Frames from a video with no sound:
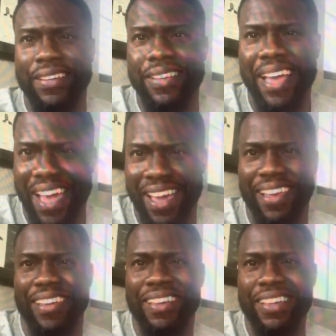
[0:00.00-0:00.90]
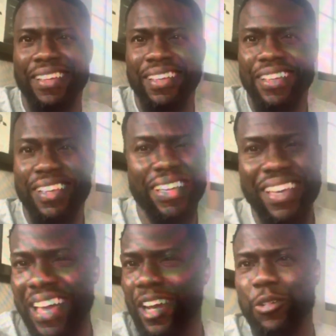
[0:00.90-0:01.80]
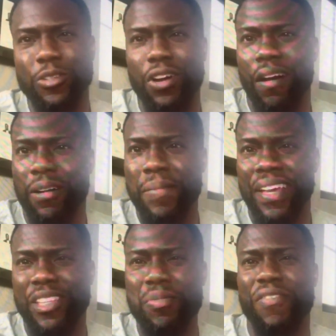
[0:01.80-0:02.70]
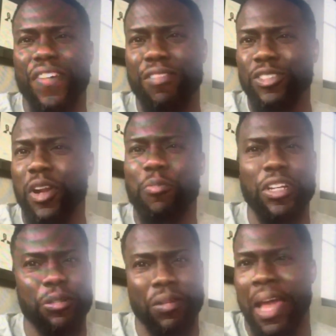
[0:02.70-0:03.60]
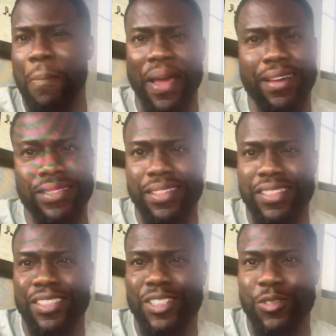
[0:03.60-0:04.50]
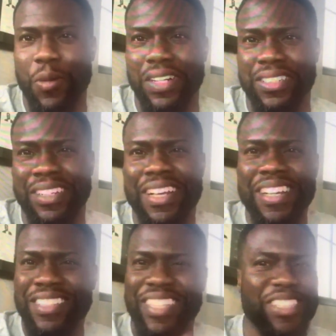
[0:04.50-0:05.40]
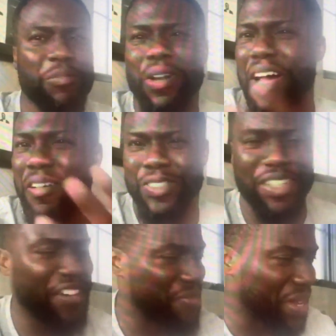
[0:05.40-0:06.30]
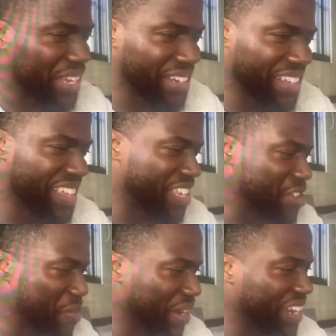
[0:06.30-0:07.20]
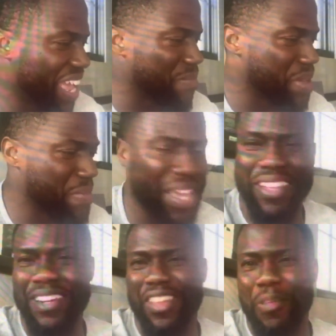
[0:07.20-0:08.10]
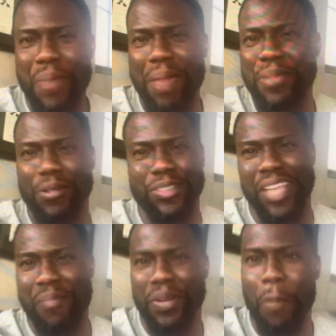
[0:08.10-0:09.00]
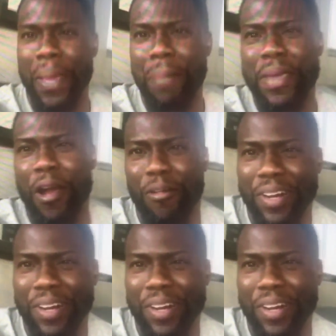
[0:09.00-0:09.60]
hey. It got a little dark, man. Do me a favor, Charlie, bring some light back into the situation. Sing some love stuff, man. You're about to have me make another baby on top of the baby I already